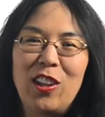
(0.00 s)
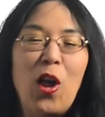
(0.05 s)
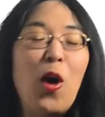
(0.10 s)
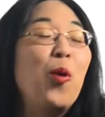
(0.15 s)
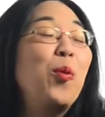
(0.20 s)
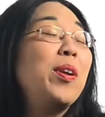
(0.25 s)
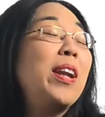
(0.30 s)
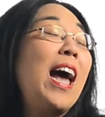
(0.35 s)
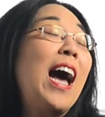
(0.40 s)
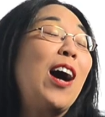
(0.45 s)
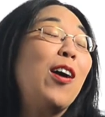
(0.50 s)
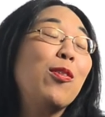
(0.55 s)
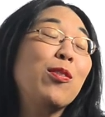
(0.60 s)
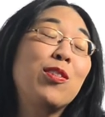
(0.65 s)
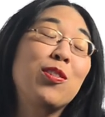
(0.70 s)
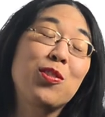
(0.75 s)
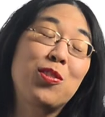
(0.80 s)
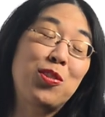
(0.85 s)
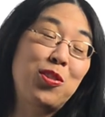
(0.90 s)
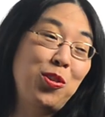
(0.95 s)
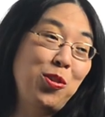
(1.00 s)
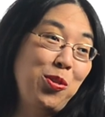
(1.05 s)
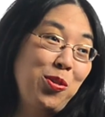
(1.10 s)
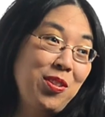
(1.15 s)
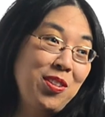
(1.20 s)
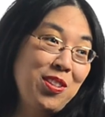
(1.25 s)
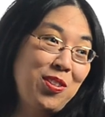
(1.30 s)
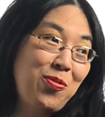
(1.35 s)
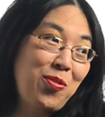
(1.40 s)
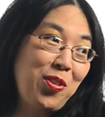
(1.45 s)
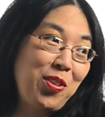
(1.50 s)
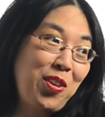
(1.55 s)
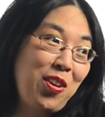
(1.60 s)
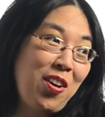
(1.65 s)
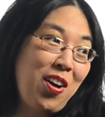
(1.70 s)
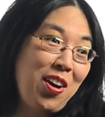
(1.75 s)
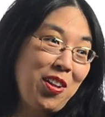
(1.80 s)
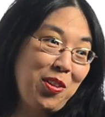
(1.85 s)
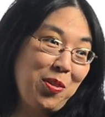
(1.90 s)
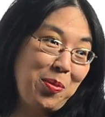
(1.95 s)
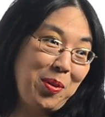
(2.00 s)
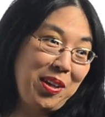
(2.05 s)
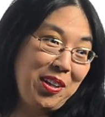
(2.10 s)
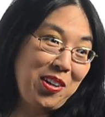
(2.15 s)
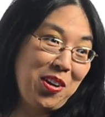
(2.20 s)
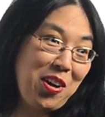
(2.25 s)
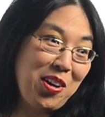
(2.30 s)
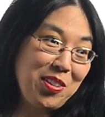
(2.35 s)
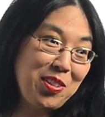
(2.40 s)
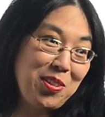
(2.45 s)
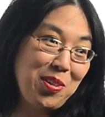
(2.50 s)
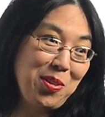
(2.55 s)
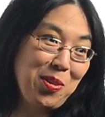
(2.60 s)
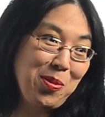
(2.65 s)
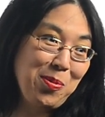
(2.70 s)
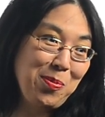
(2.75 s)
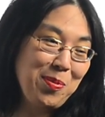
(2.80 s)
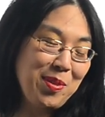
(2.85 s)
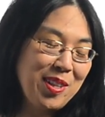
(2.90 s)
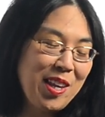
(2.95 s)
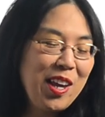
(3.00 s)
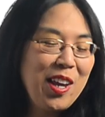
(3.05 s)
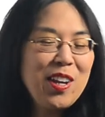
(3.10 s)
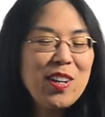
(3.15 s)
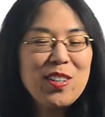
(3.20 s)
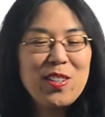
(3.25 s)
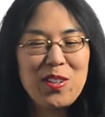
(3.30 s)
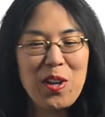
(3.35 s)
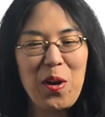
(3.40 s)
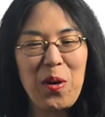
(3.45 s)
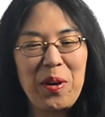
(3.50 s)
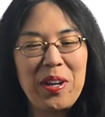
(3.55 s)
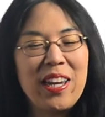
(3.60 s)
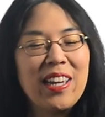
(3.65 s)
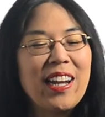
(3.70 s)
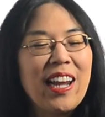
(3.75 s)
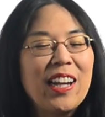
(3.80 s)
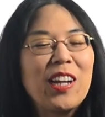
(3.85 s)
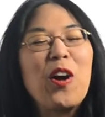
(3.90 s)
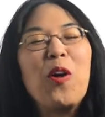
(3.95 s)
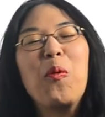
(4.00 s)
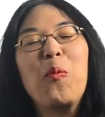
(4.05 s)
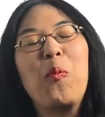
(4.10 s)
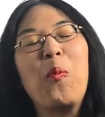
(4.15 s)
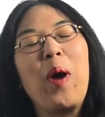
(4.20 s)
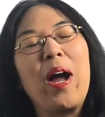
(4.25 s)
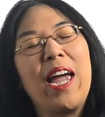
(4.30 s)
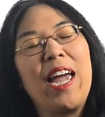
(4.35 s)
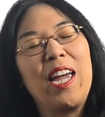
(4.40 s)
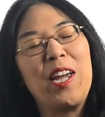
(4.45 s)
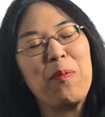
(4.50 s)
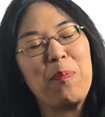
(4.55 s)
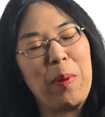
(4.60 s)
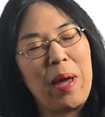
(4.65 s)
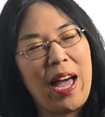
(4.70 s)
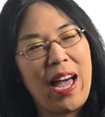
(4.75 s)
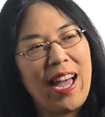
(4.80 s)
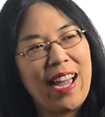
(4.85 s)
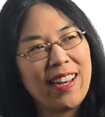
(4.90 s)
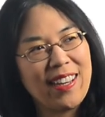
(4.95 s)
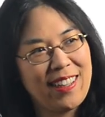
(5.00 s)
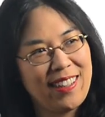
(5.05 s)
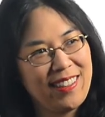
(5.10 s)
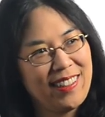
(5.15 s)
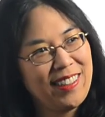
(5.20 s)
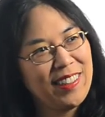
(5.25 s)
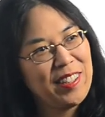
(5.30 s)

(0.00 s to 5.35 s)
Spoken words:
loaned out to students for their Halloween costumes. So he and I go way back.